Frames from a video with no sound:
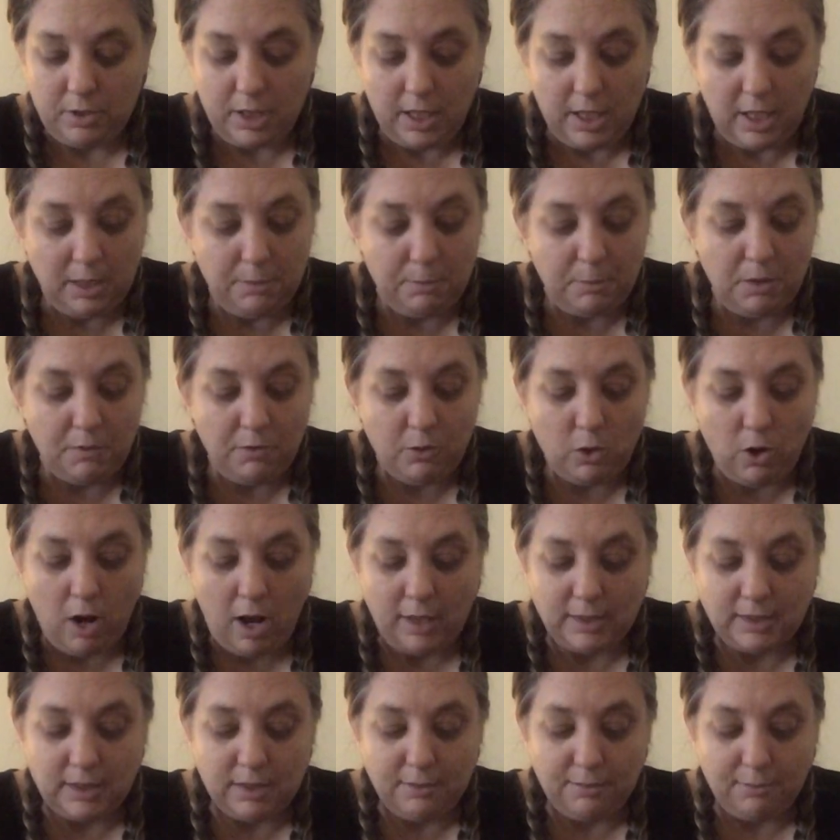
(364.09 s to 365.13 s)
He'd move
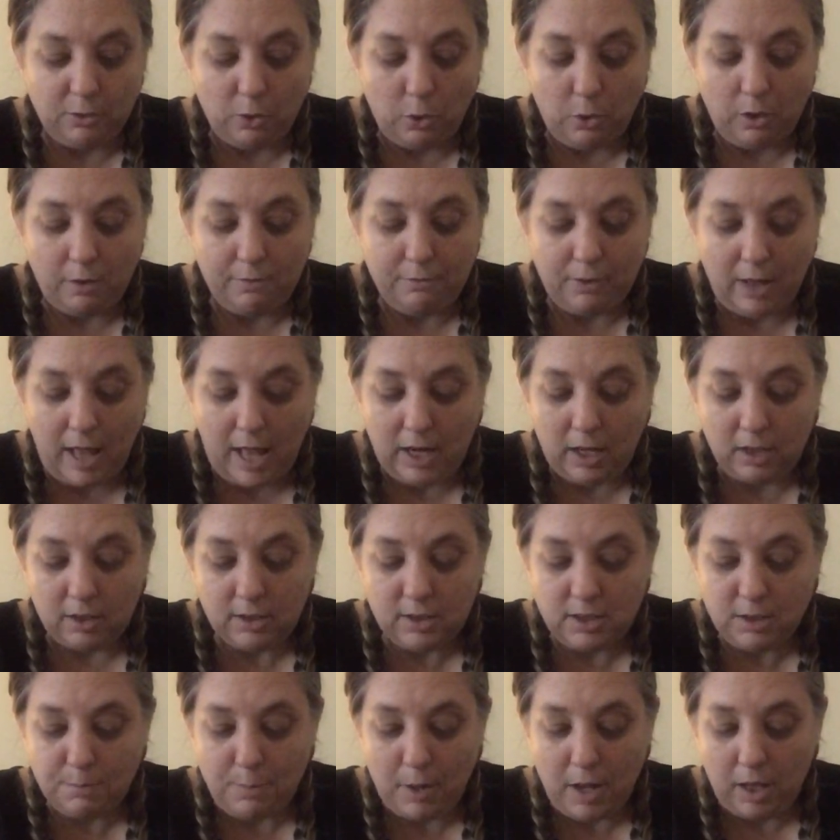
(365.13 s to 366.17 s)
across the floor flat on
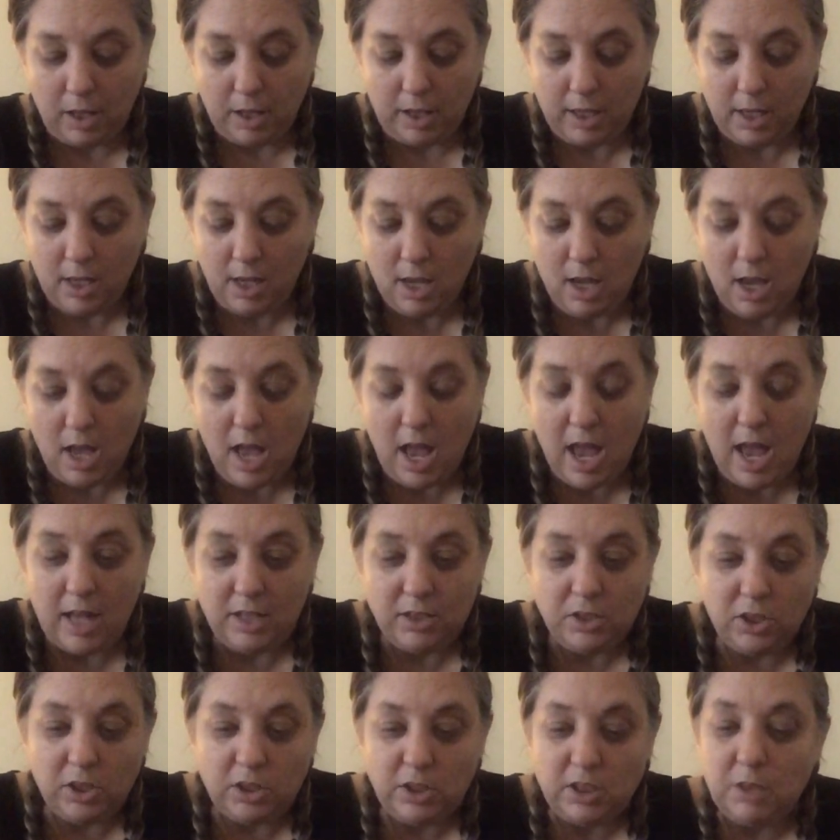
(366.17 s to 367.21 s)
his belly,
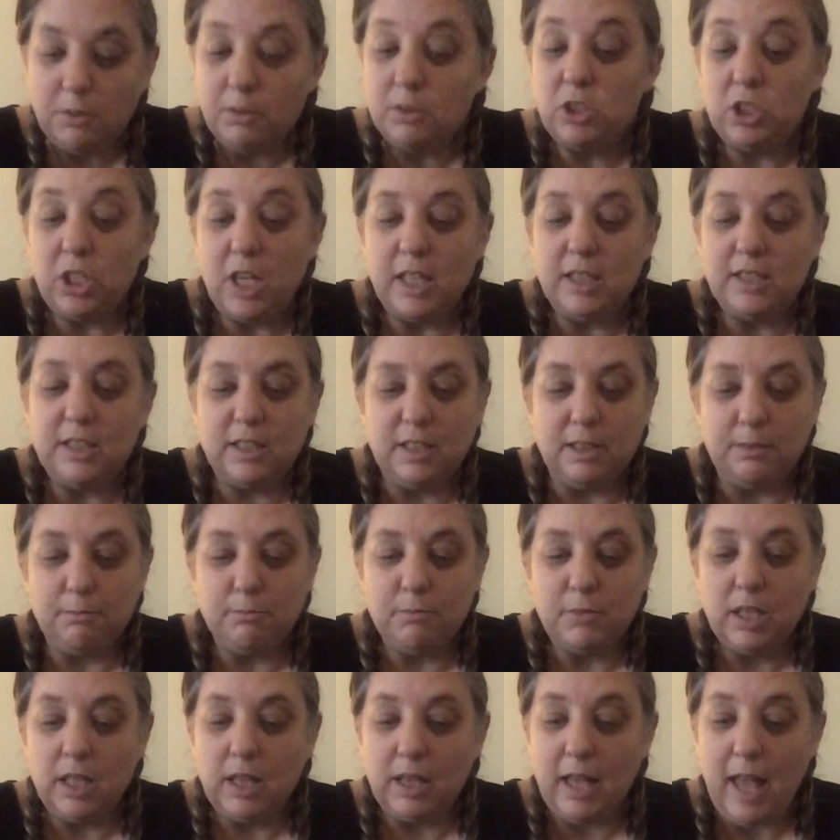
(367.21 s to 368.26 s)
and Tootsie would chase
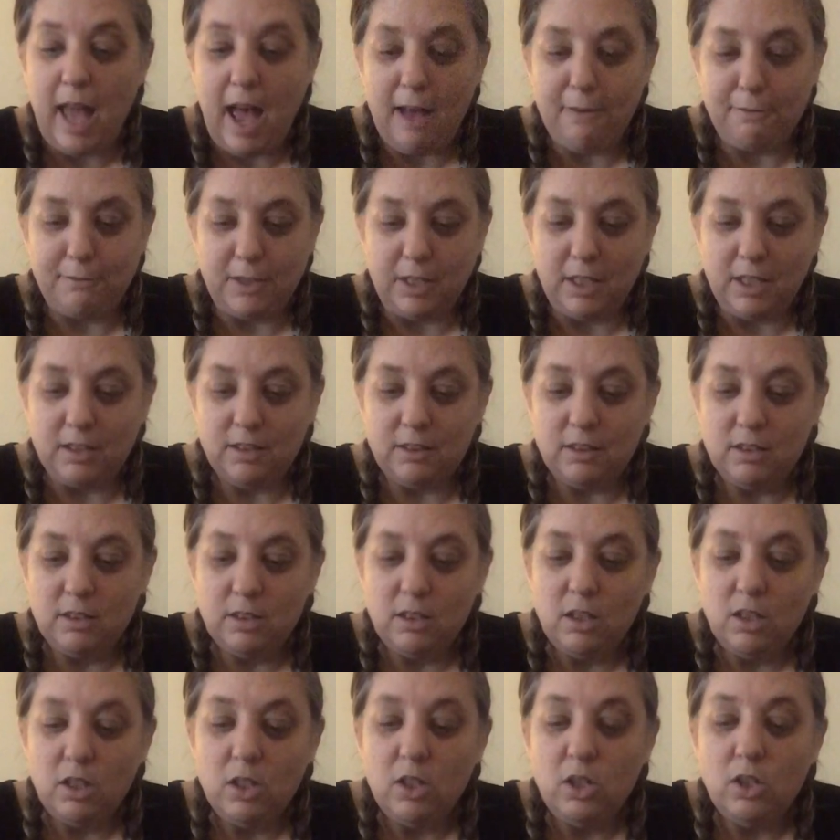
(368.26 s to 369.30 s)
him, laughing.
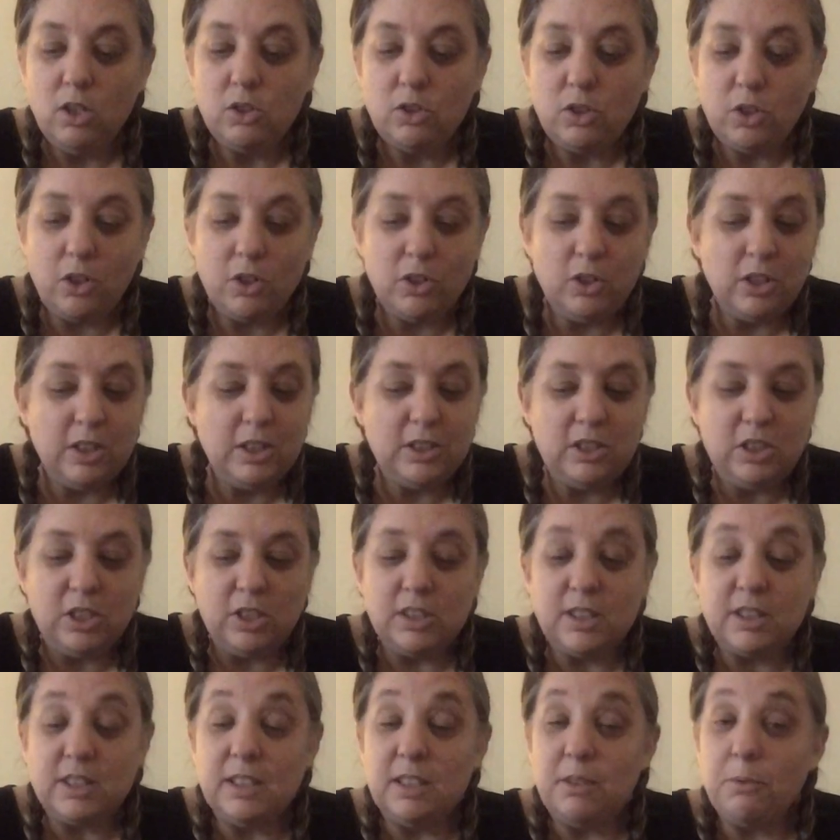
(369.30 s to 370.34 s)
Turtle and
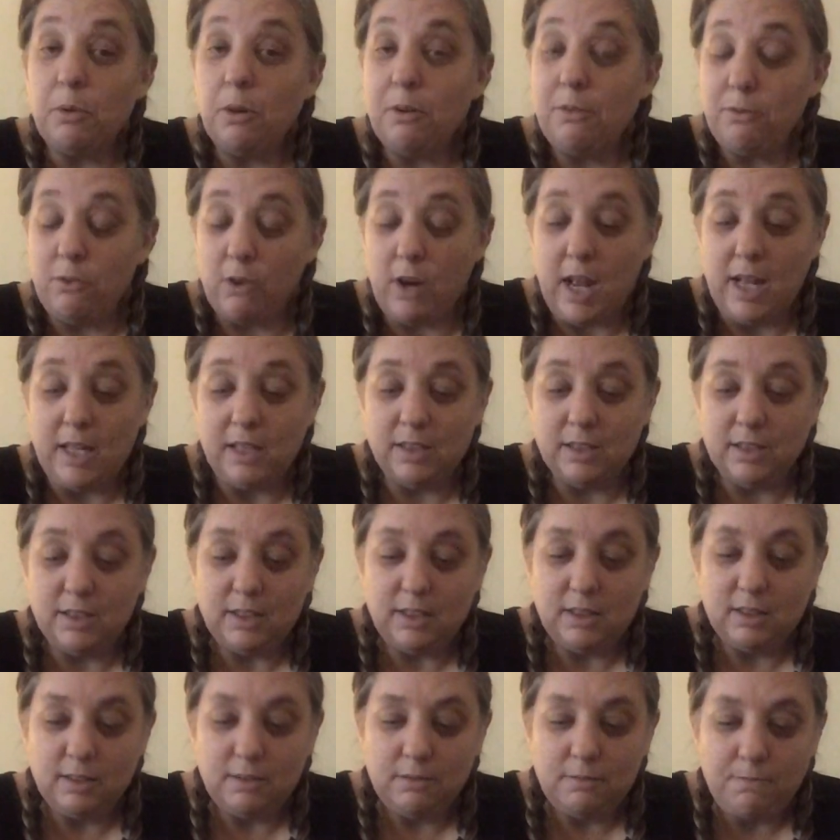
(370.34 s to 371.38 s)
Tootsie were
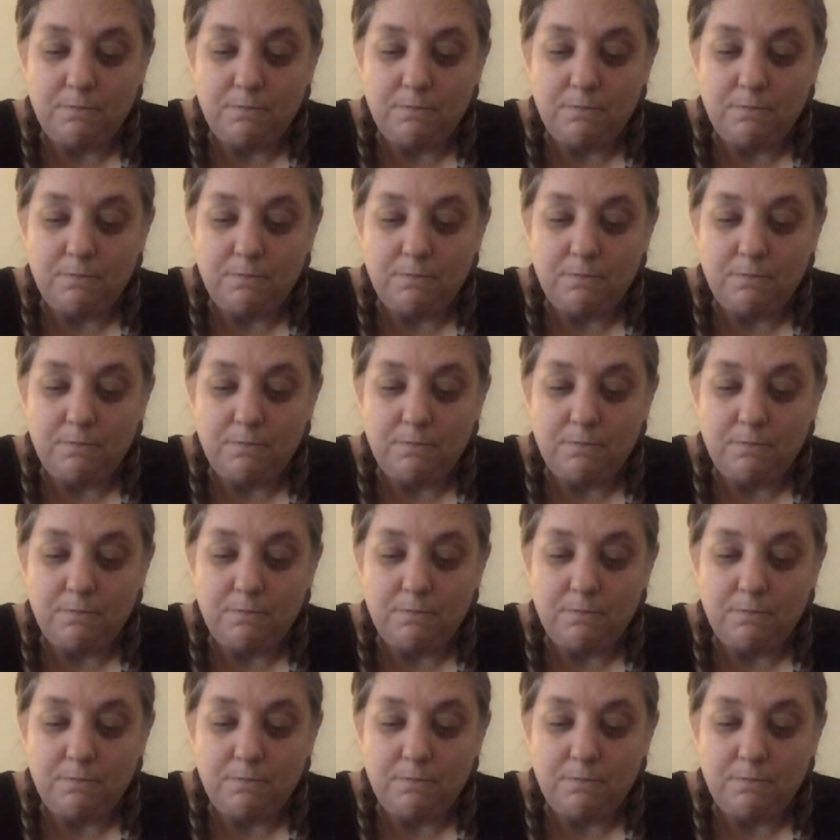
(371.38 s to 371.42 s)
friends.